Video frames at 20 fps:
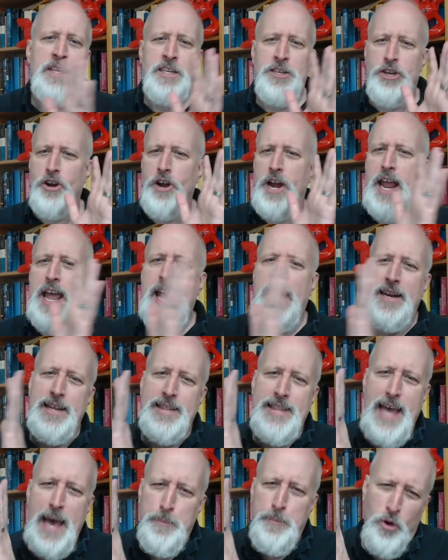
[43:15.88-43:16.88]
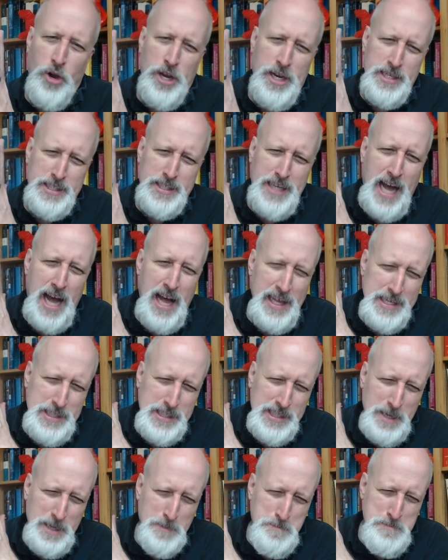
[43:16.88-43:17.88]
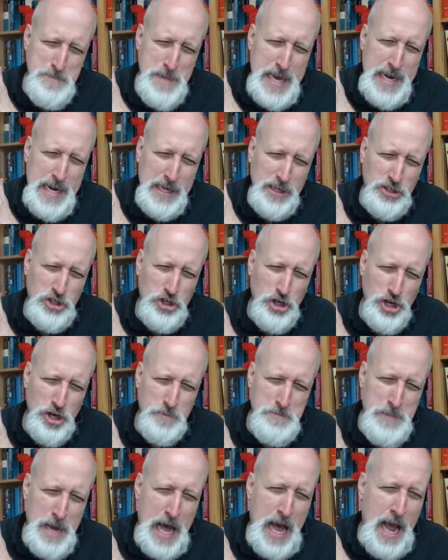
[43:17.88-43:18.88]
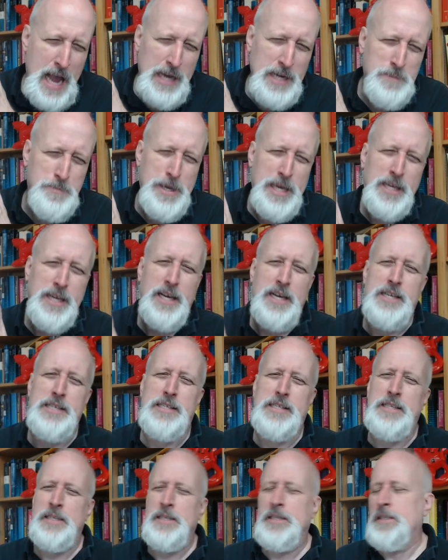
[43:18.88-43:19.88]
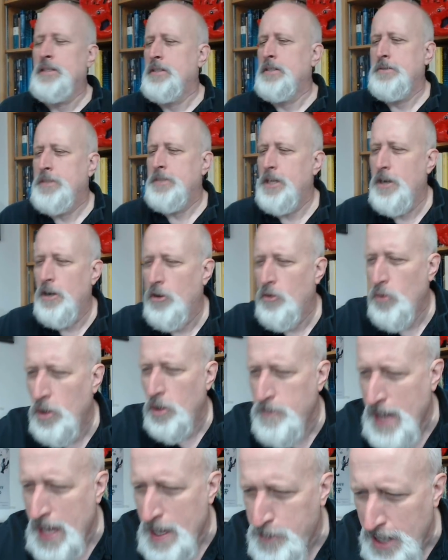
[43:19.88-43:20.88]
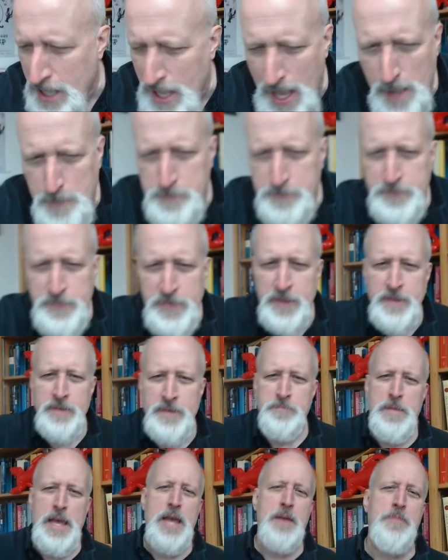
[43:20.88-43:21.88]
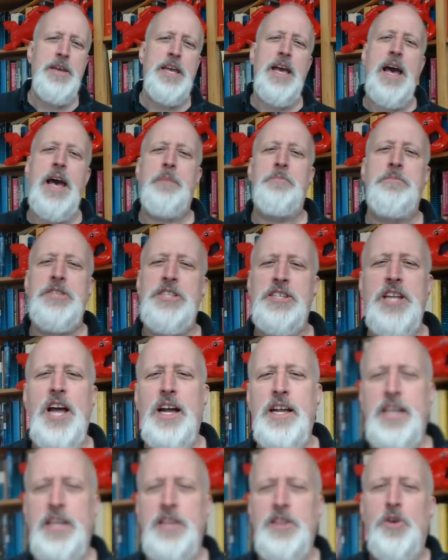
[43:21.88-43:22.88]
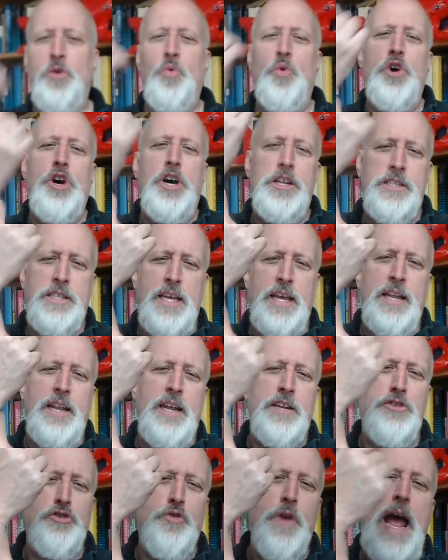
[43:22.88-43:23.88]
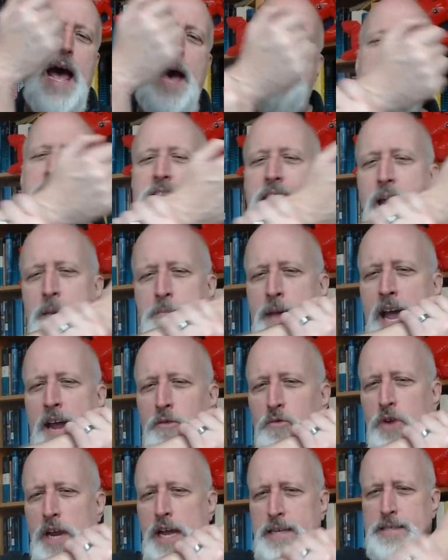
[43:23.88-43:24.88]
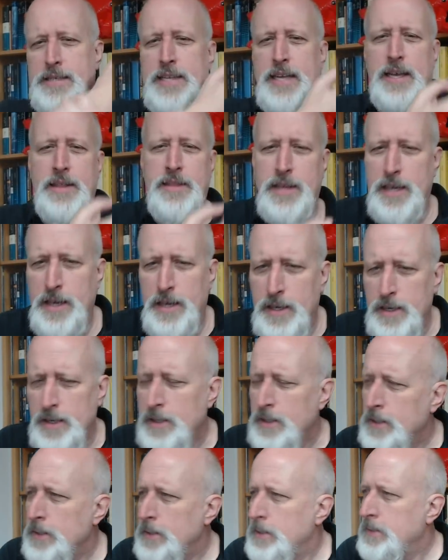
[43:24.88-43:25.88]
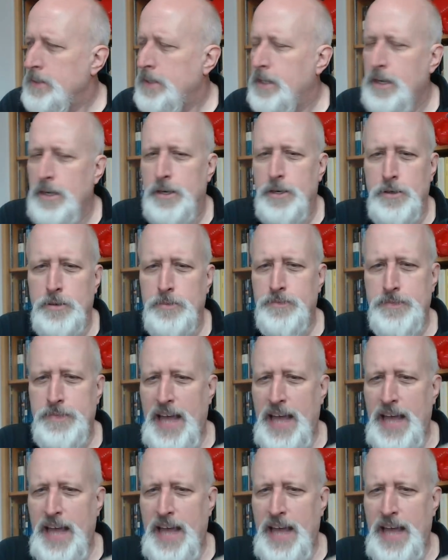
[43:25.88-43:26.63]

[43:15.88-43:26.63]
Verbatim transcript: Your hand at that point is it's submitting to your mind, because, you know, well, maybe I'm stuck in the woods and a trap is on my wrist, and I